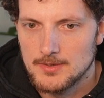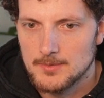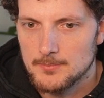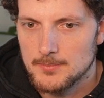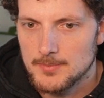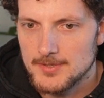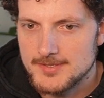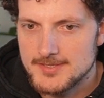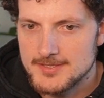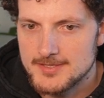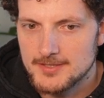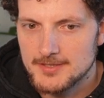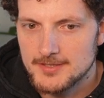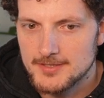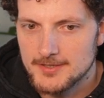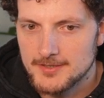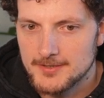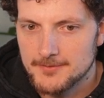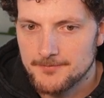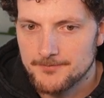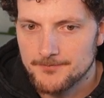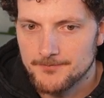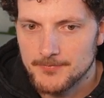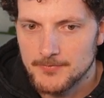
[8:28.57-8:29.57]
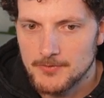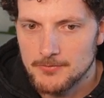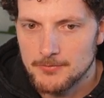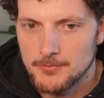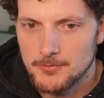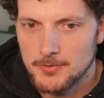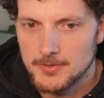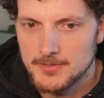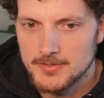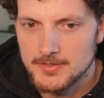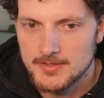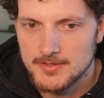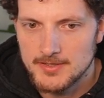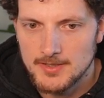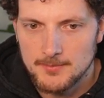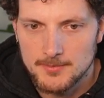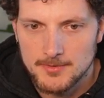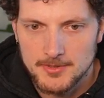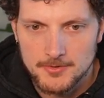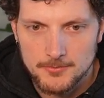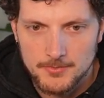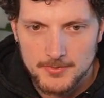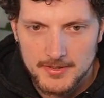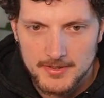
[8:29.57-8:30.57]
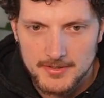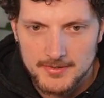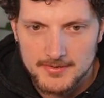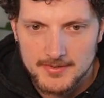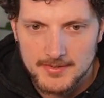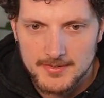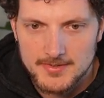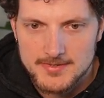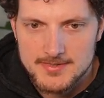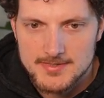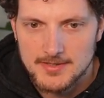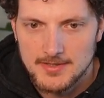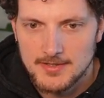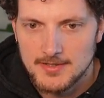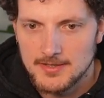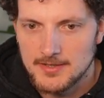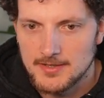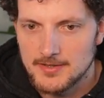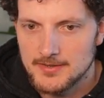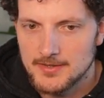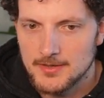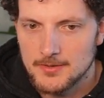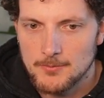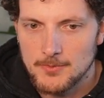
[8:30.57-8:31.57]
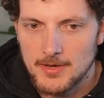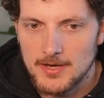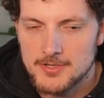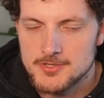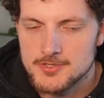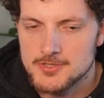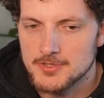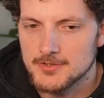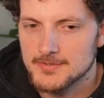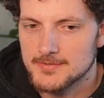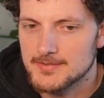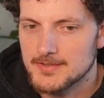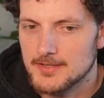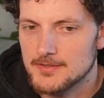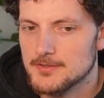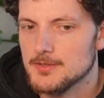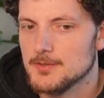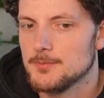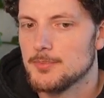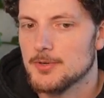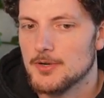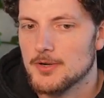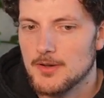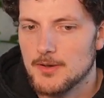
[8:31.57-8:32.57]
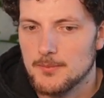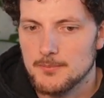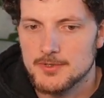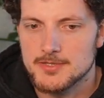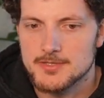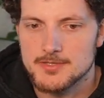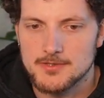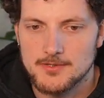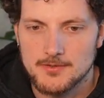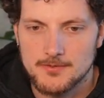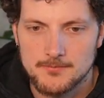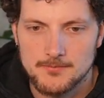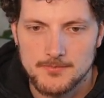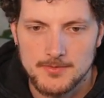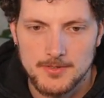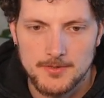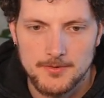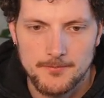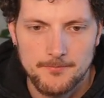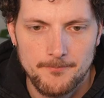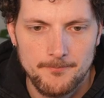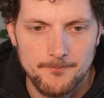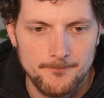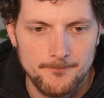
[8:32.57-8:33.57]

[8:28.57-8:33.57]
but here for DAW we need that, and then we actually set the parameter. Yeah.